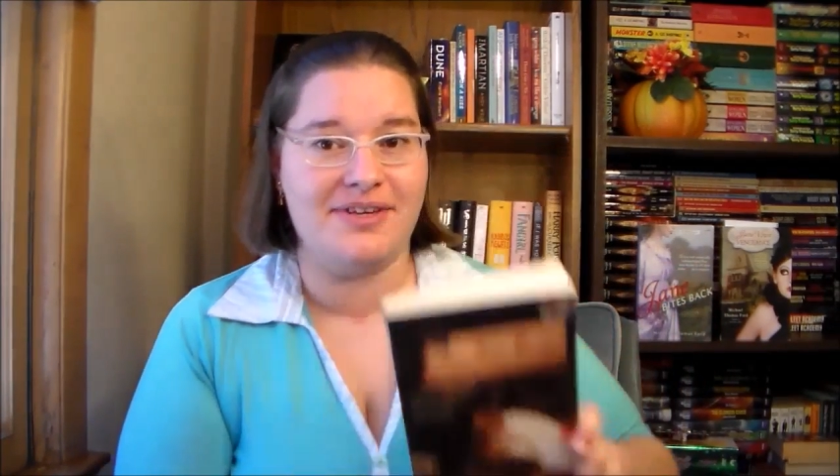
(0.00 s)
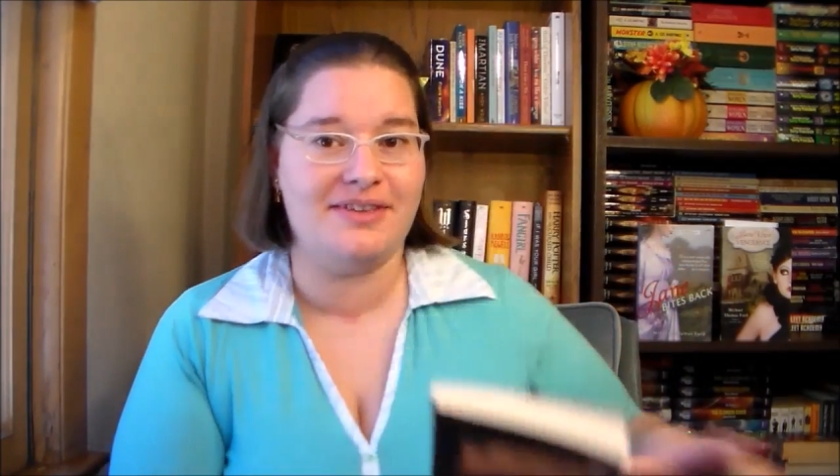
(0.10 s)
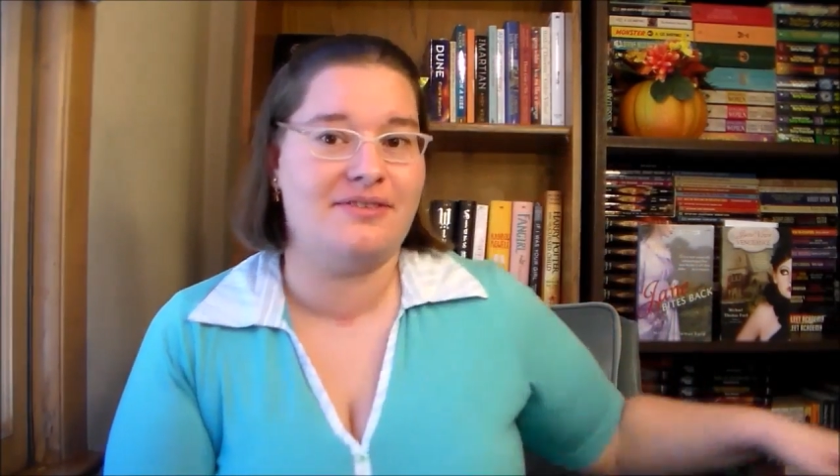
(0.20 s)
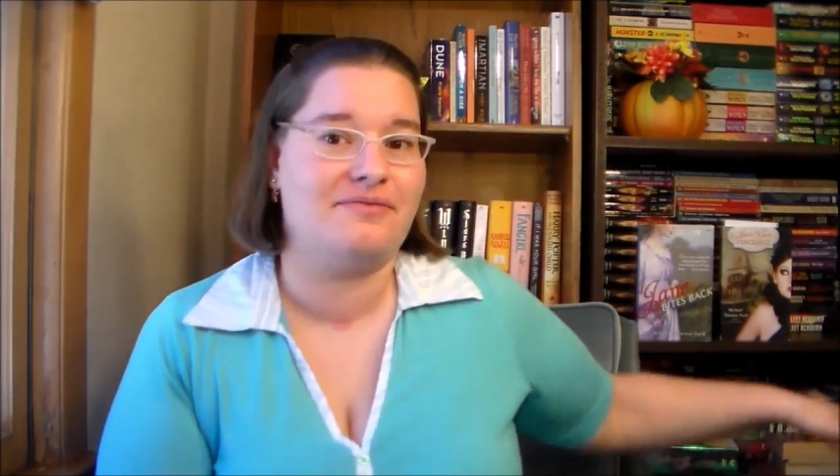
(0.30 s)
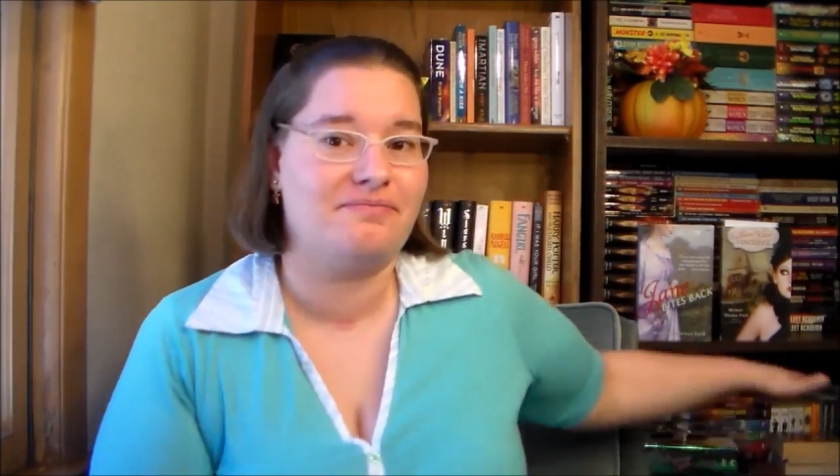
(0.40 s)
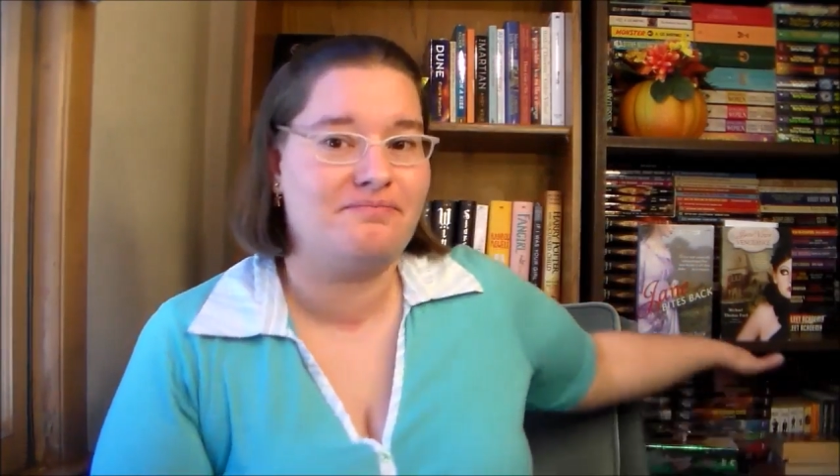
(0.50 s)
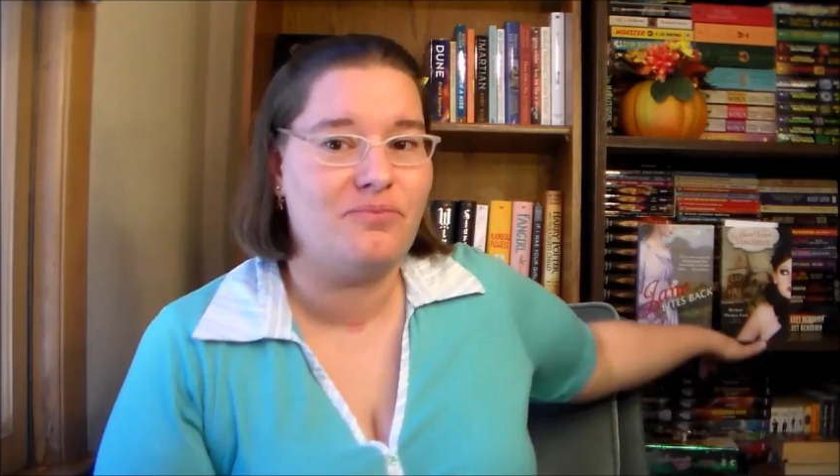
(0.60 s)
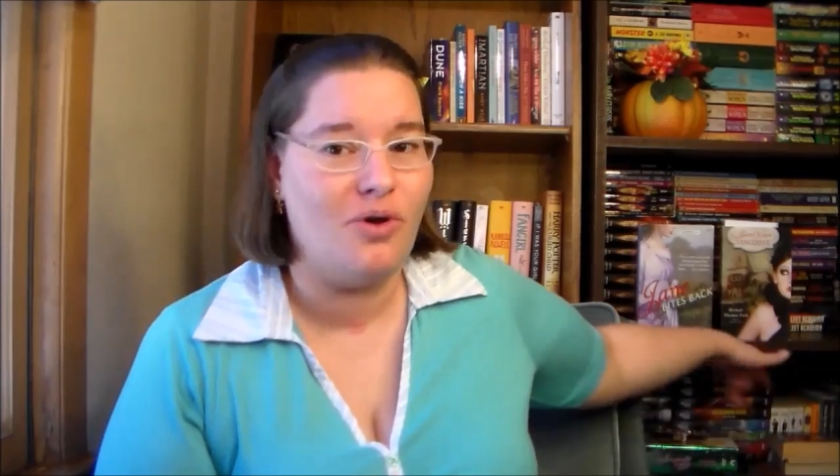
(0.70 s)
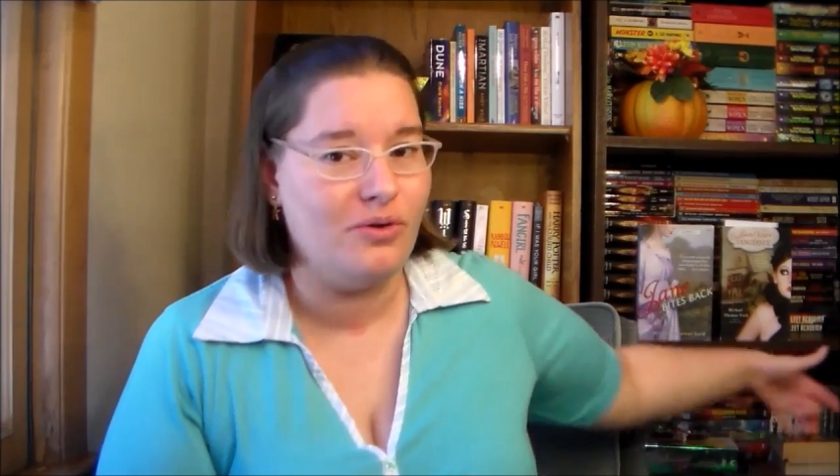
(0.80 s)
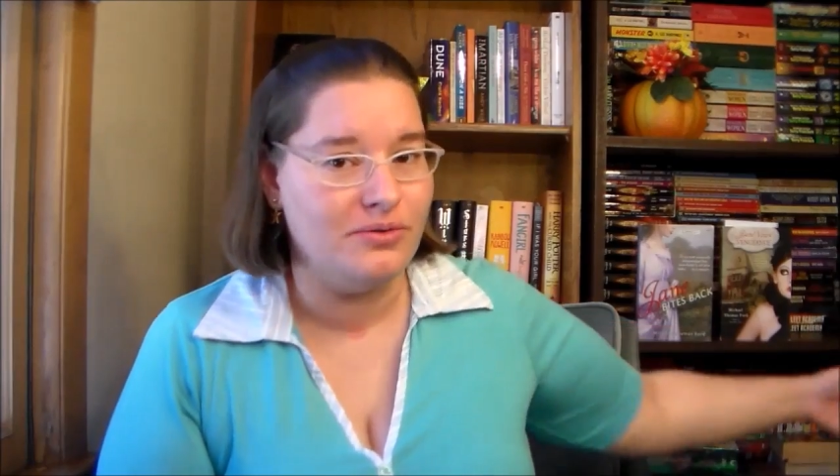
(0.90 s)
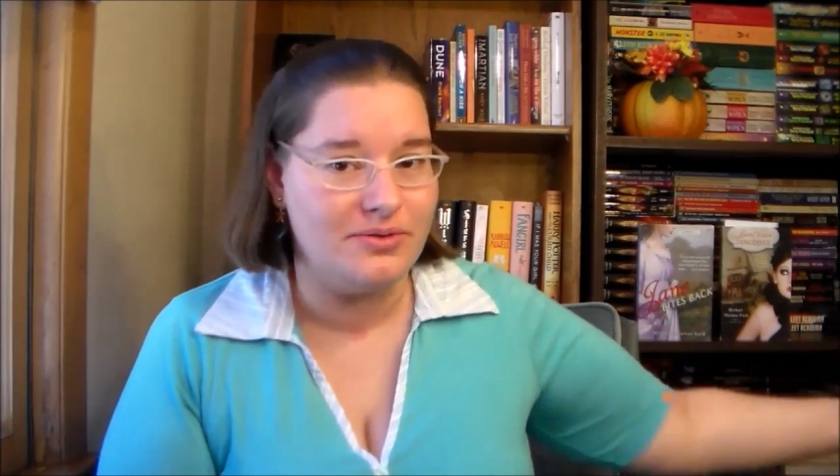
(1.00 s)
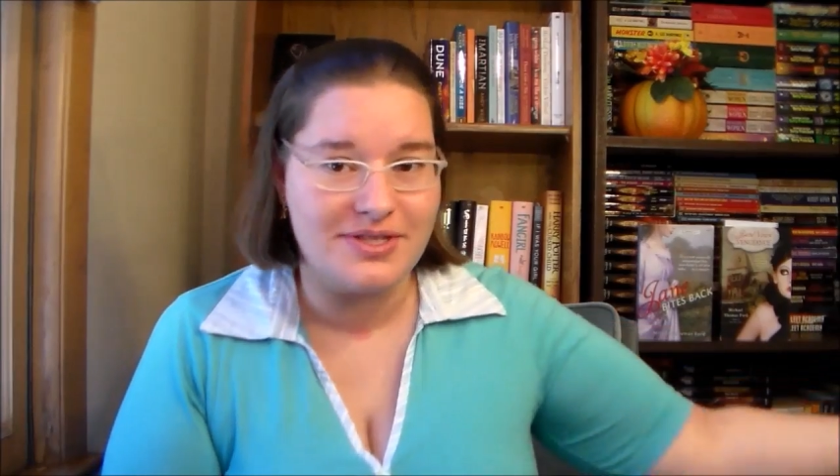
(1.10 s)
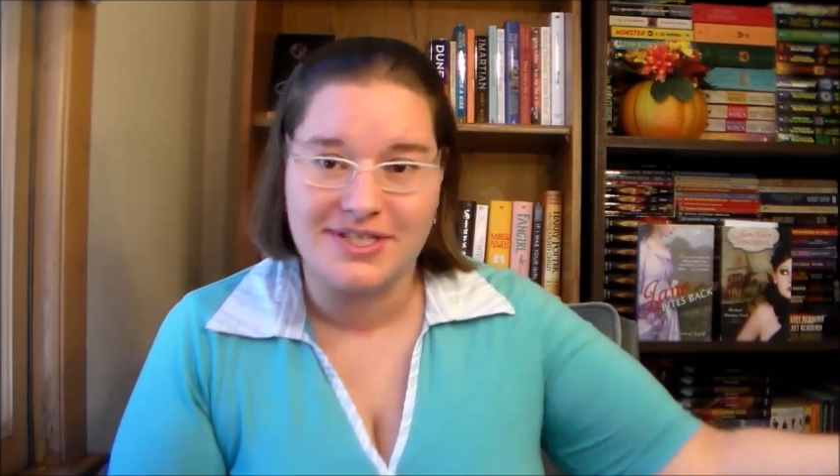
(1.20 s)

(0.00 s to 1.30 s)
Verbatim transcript: Read the whole